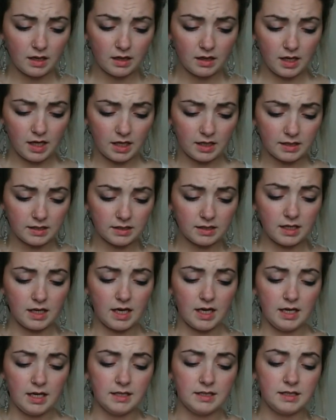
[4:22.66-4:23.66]
This
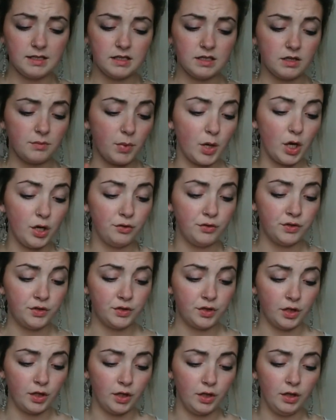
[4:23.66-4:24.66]
is supposed
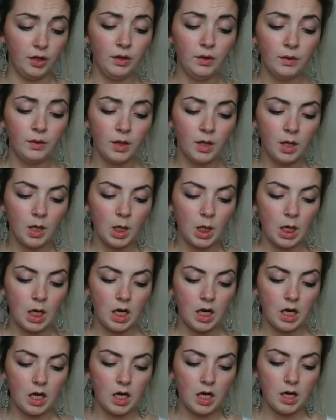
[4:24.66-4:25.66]
to
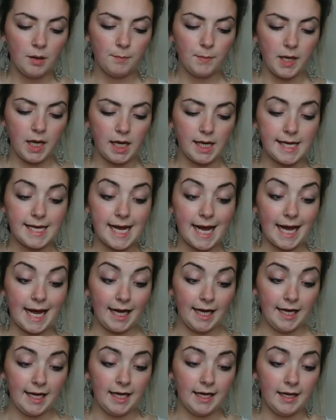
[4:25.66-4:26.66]
be
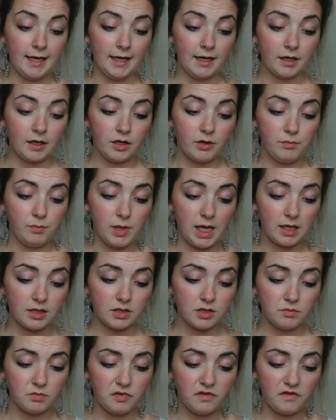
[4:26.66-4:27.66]
a
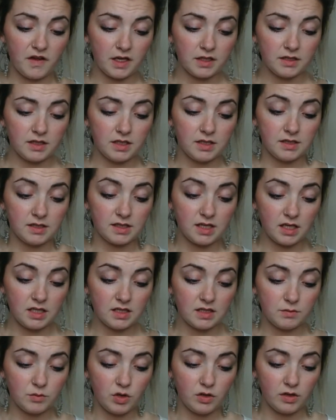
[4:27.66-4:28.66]
complexion perfecting skin
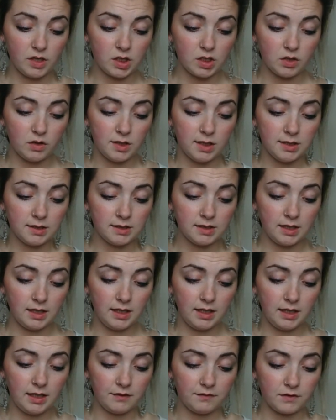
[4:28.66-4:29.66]
smoother to
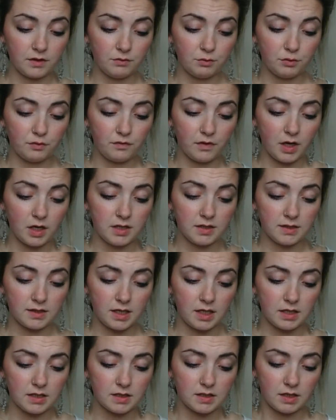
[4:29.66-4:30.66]
instantly lift and refine
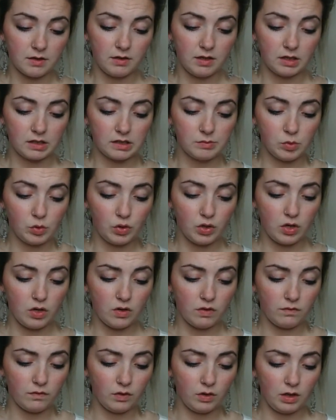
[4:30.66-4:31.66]
skin so it looks more
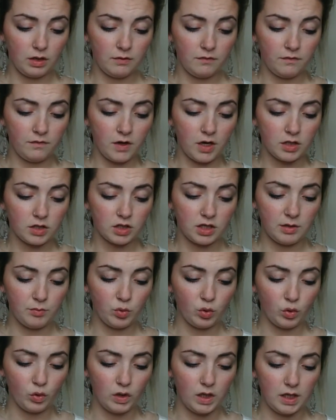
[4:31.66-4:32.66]
youthful and virtually
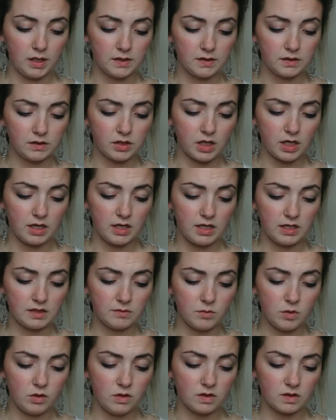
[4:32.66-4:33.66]
poreless. Gently
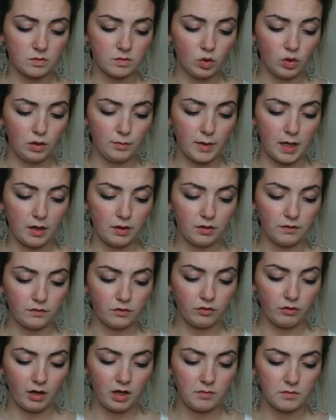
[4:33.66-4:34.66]
smooth a small amount of
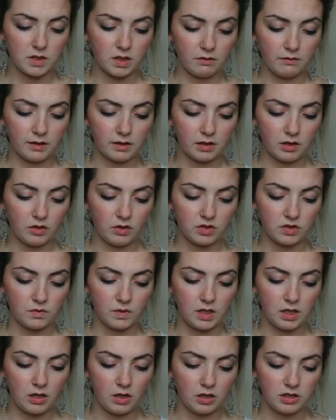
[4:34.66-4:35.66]
cream directly onto
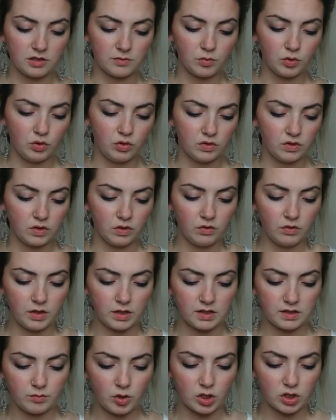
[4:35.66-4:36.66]
enlarged pores or
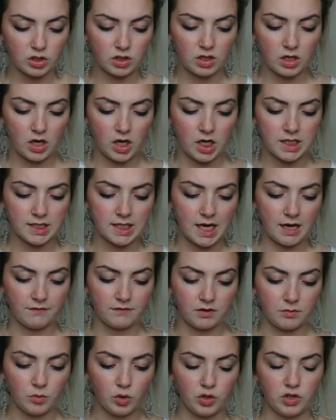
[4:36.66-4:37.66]
expression lines
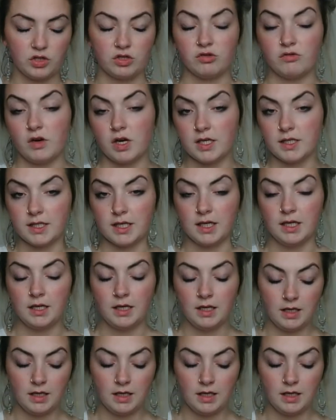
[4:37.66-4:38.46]
after moisturising.